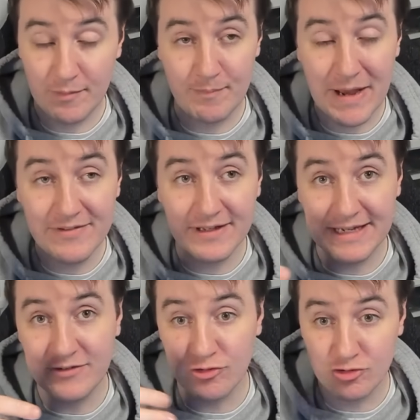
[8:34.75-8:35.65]

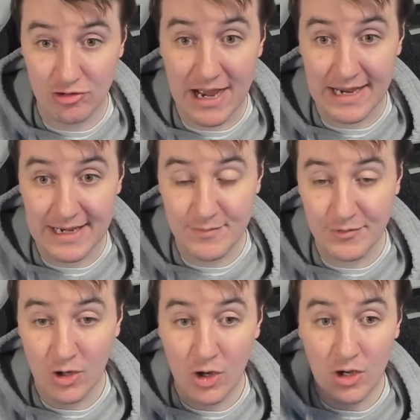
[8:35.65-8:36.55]
basically describes
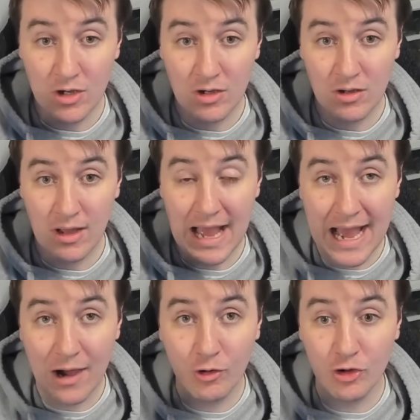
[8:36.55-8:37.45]

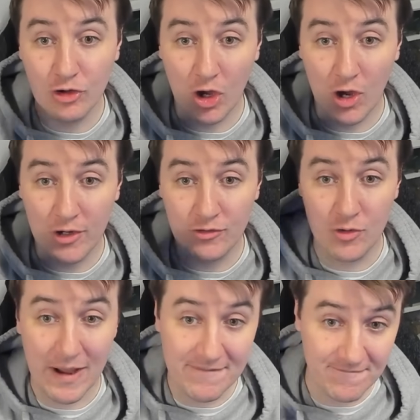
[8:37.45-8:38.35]
how you're going
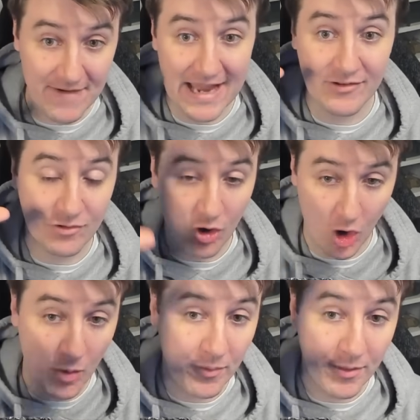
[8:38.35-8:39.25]
to advance
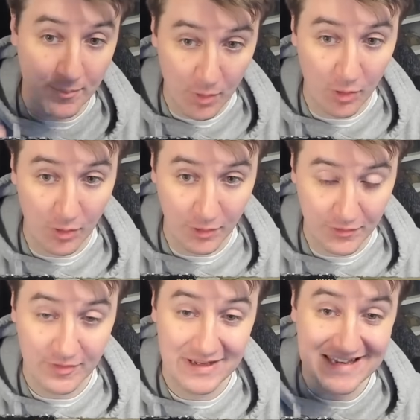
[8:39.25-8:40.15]
up the
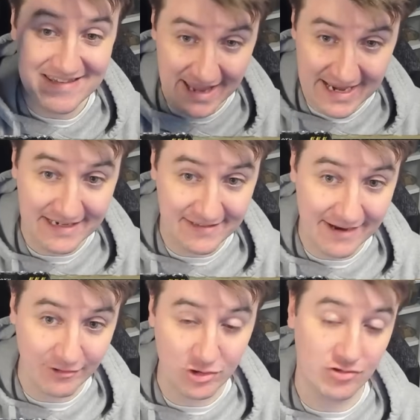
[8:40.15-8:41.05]
board, take
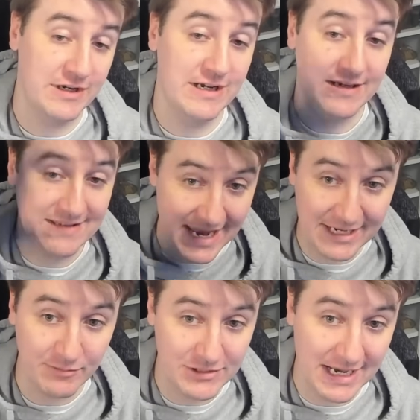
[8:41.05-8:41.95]
territory, take
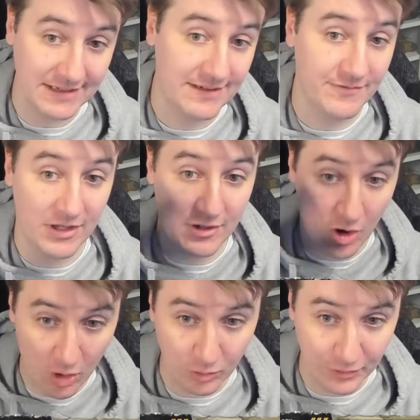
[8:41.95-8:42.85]
objectives, and
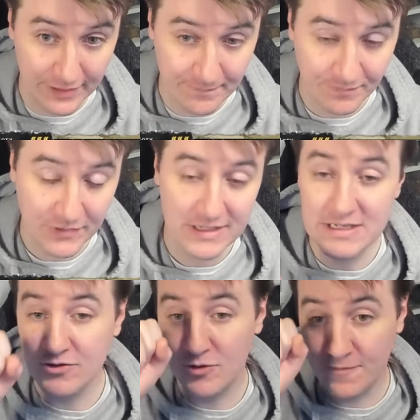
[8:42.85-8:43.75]
hold it.
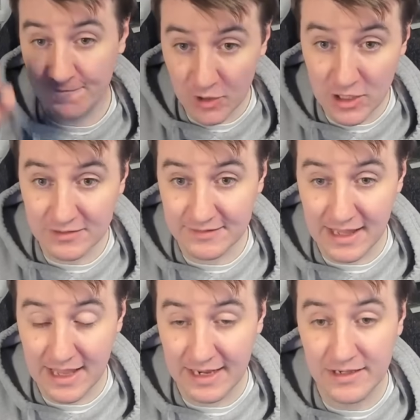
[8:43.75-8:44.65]
So the first
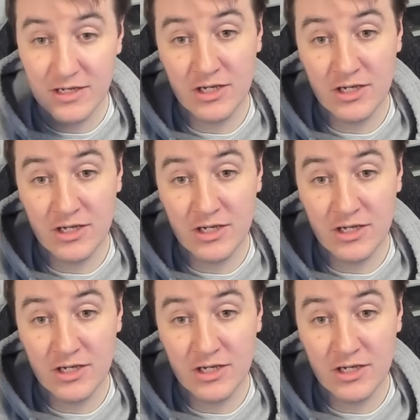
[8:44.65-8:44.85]
line